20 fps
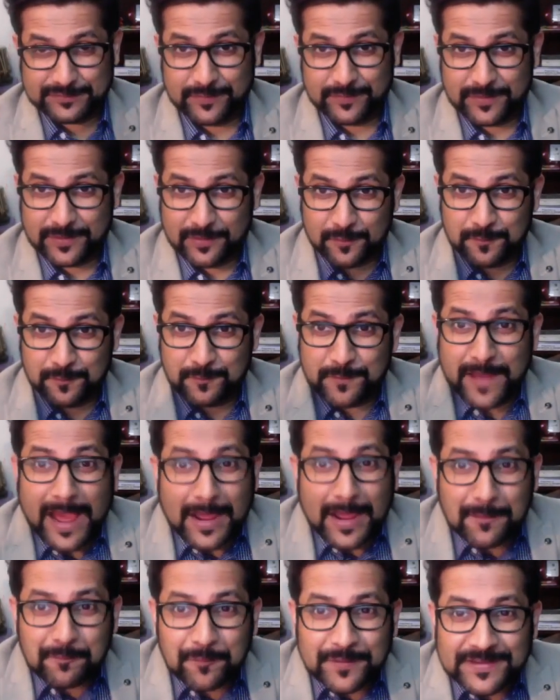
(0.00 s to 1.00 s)
one around
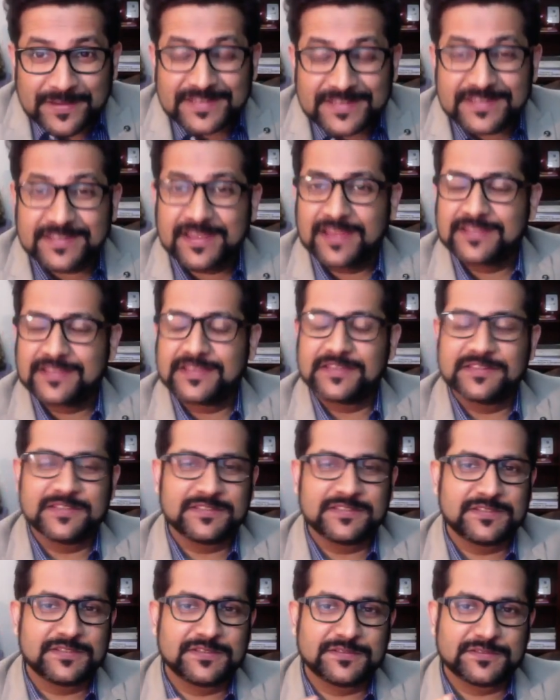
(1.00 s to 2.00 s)
black money, I think
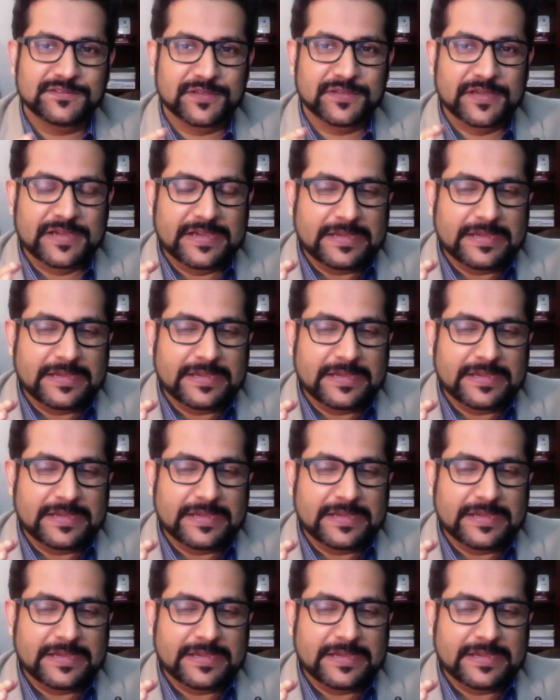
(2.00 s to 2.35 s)
this is the